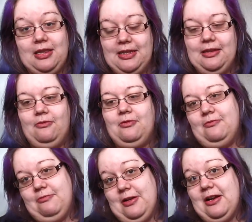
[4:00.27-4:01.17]
live
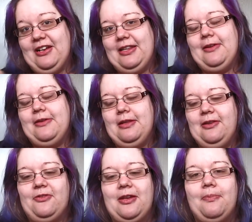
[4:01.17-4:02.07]
where I li
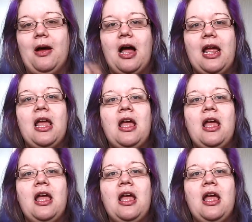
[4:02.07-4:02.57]
live nearby